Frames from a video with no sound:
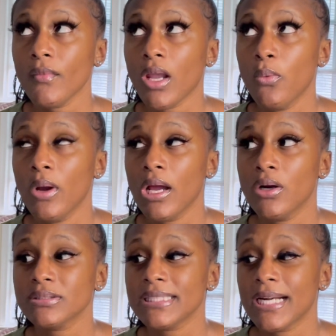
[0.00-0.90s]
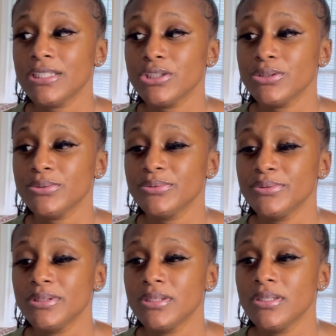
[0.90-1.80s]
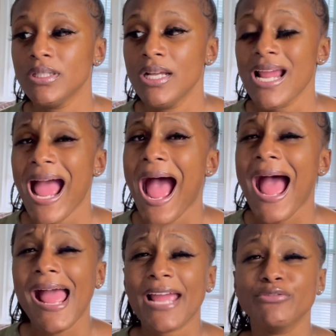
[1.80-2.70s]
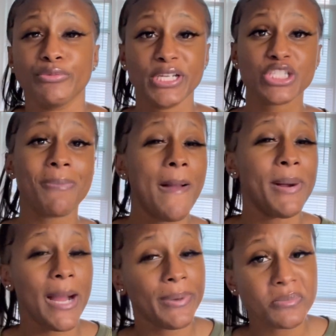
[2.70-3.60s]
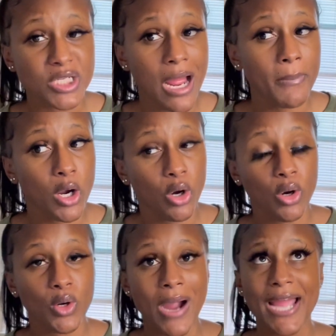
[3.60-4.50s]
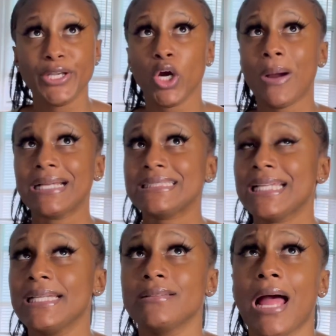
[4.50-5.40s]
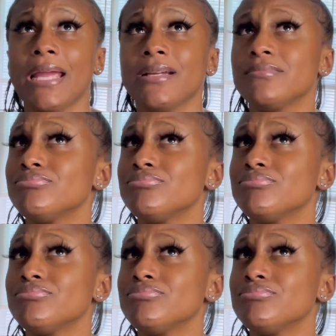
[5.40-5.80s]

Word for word: what else did I do? I reached my pop-up shop goal. I know I set like,